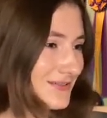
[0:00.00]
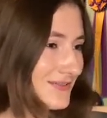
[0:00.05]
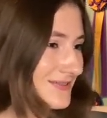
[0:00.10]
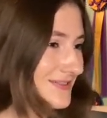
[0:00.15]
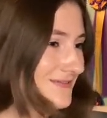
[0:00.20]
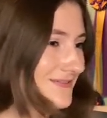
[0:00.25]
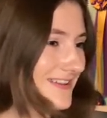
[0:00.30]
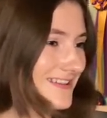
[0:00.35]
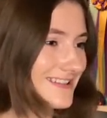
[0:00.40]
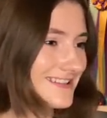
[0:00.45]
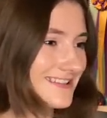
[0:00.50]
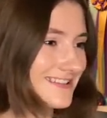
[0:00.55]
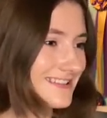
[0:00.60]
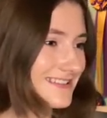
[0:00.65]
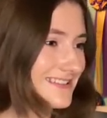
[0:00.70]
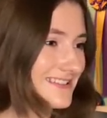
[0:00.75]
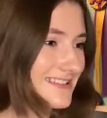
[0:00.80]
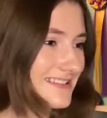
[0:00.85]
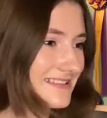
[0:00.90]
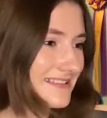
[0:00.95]
all the
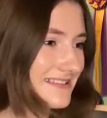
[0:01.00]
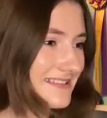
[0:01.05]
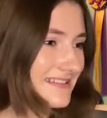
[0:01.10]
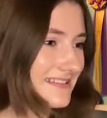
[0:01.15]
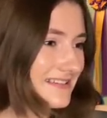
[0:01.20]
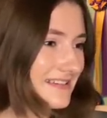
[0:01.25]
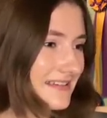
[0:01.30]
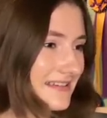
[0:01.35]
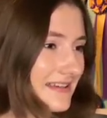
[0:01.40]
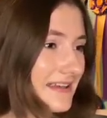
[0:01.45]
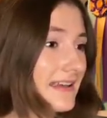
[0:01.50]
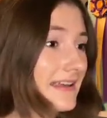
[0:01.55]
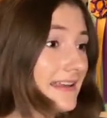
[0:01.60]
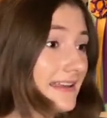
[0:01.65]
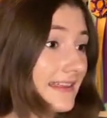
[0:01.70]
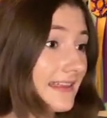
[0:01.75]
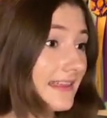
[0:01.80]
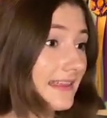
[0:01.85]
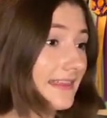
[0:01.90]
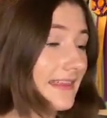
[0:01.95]
fences.
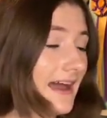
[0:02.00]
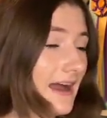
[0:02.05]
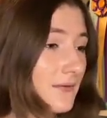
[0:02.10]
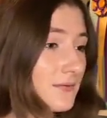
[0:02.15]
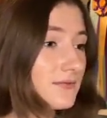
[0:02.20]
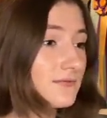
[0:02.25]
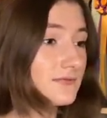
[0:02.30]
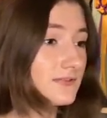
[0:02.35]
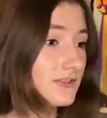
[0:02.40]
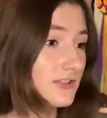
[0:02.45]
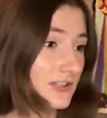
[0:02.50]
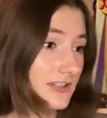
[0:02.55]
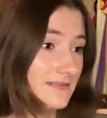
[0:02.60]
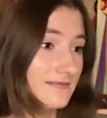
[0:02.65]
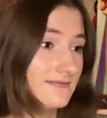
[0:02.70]
That one was good.